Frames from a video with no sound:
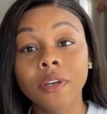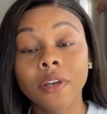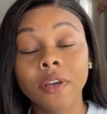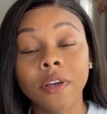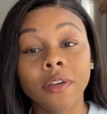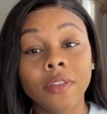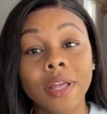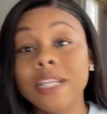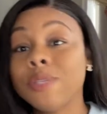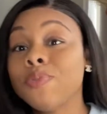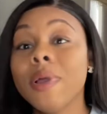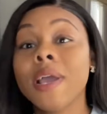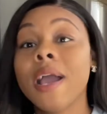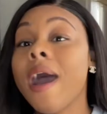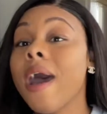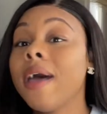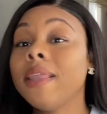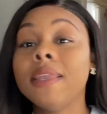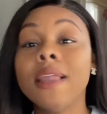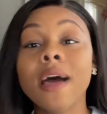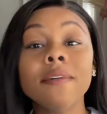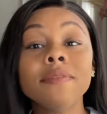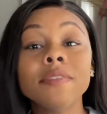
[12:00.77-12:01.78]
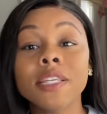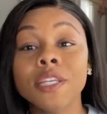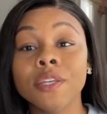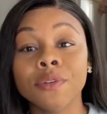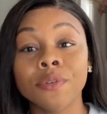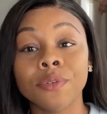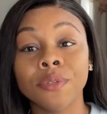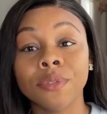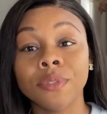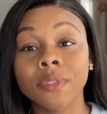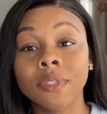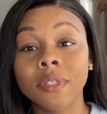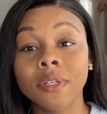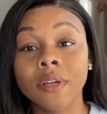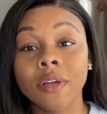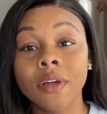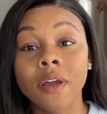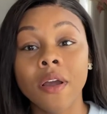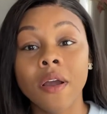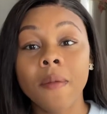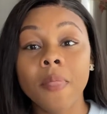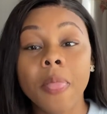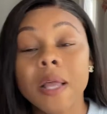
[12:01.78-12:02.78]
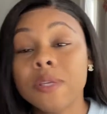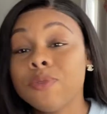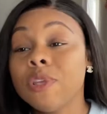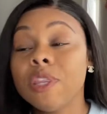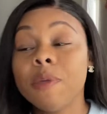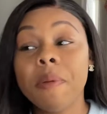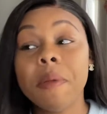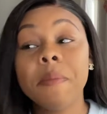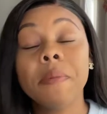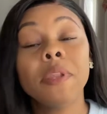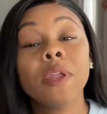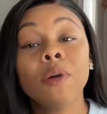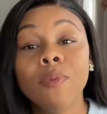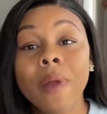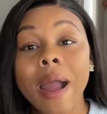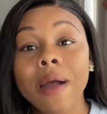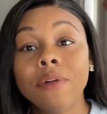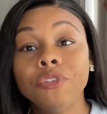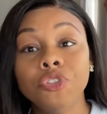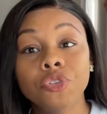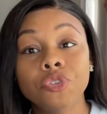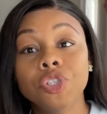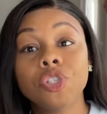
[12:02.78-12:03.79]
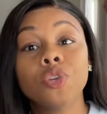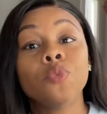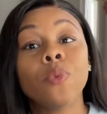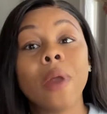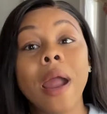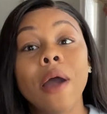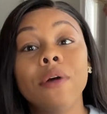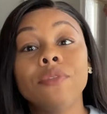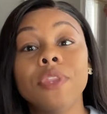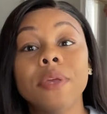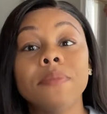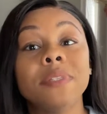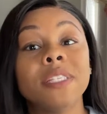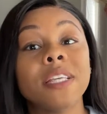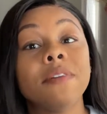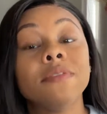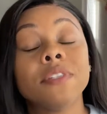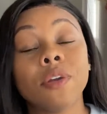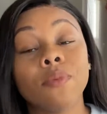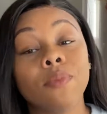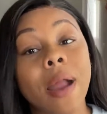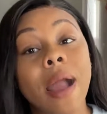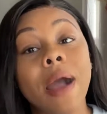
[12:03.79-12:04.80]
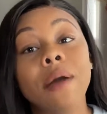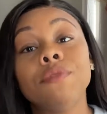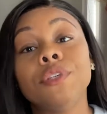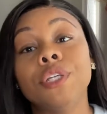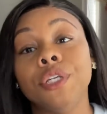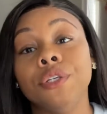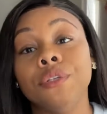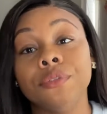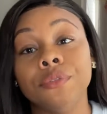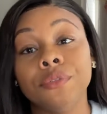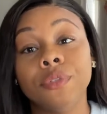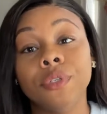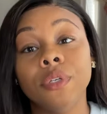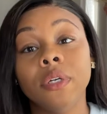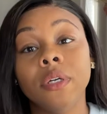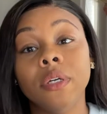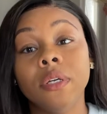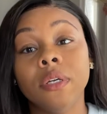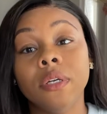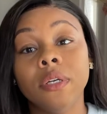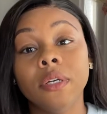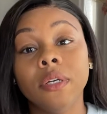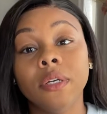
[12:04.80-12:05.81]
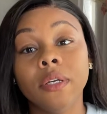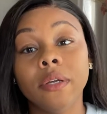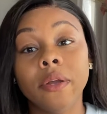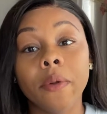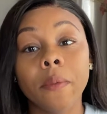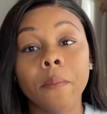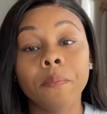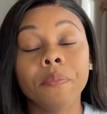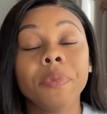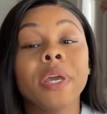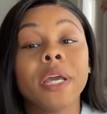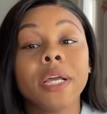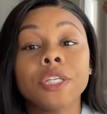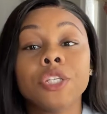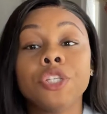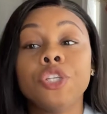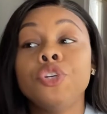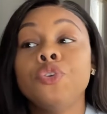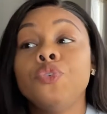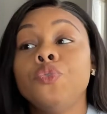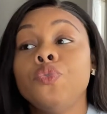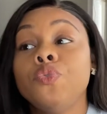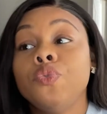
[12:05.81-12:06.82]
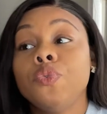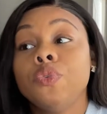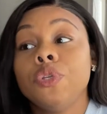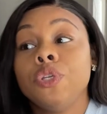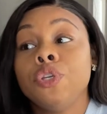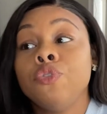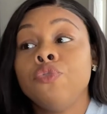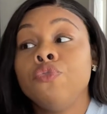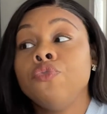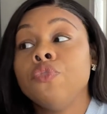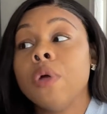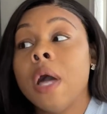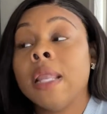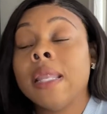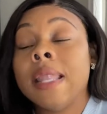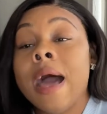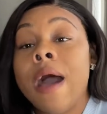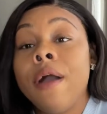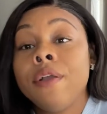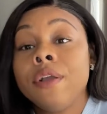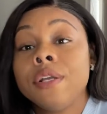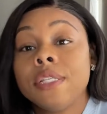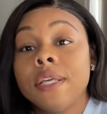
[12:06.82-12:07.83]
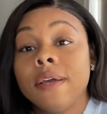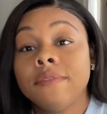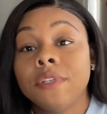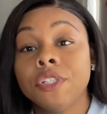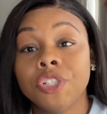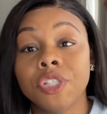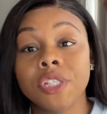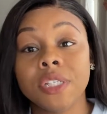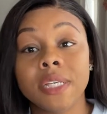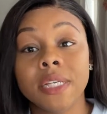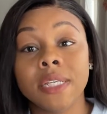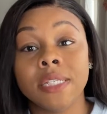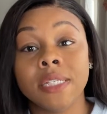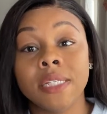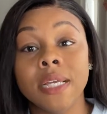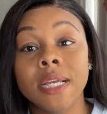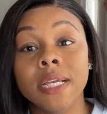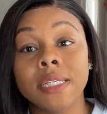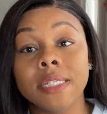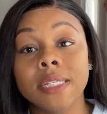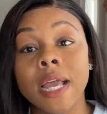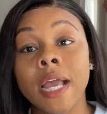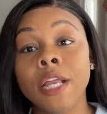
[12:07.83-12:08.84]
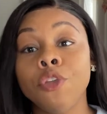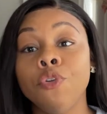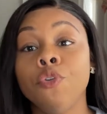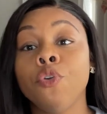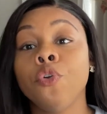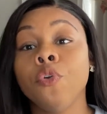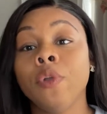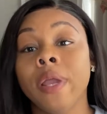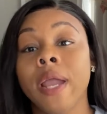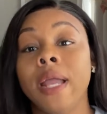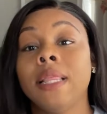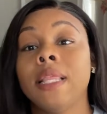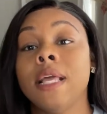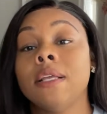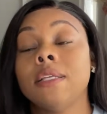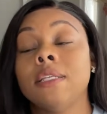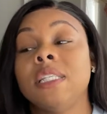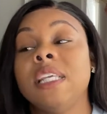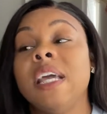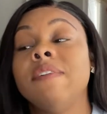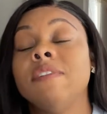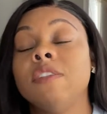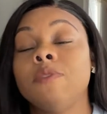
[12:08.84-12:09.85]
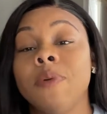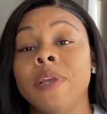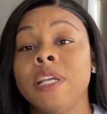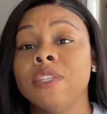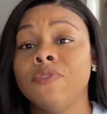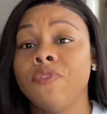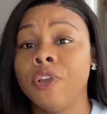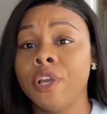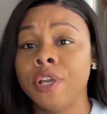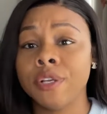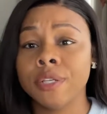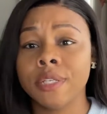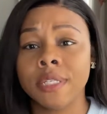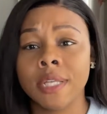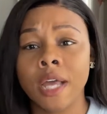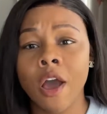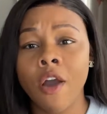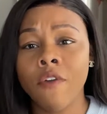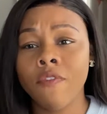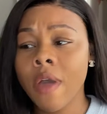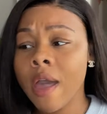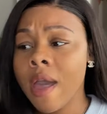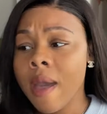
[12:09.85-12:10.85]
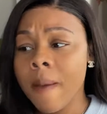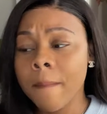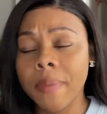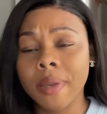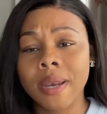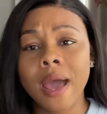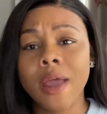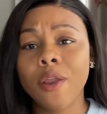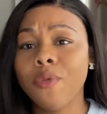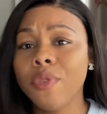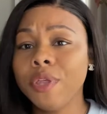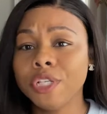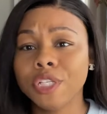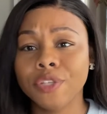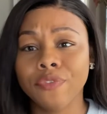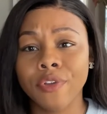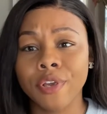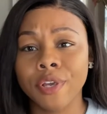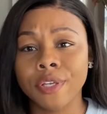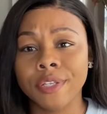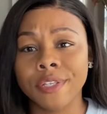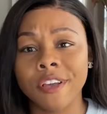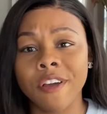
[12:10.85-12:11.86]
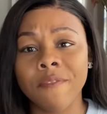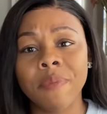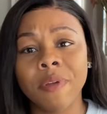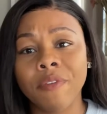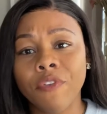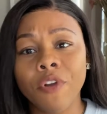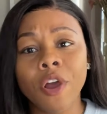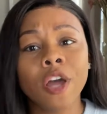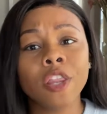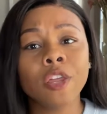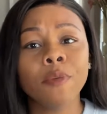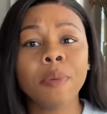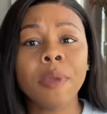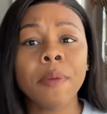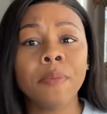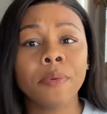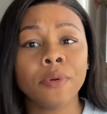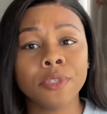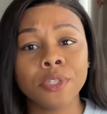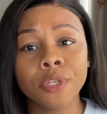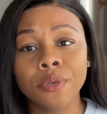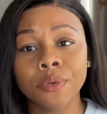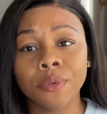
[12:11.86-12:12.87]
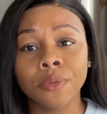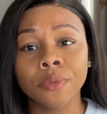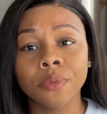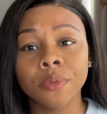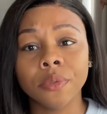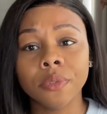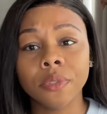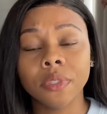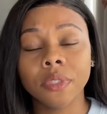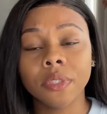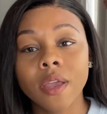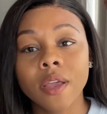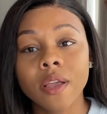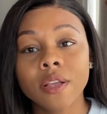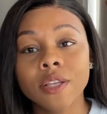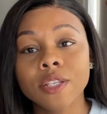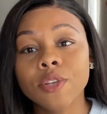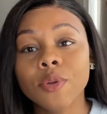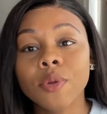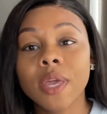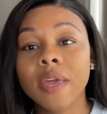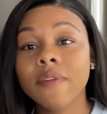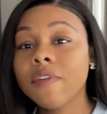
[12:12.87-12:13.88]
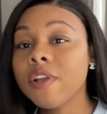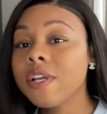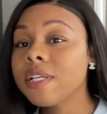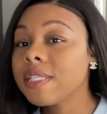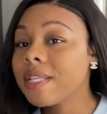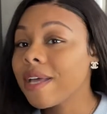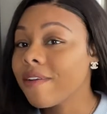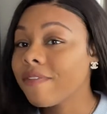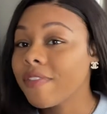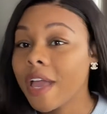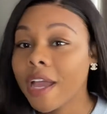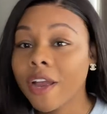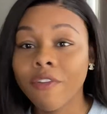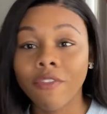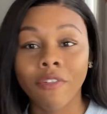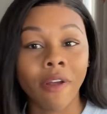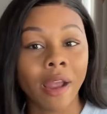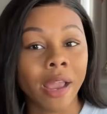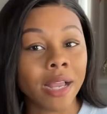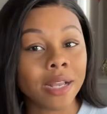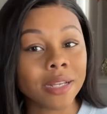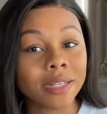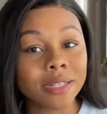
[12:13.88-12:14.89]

That's why God loves you. That's why the people around you surround themselves around you. Because you allow yourself to just exist, and you create that safe space for yourself, but not only just for yourself, but for other people too. So give yourself that grace.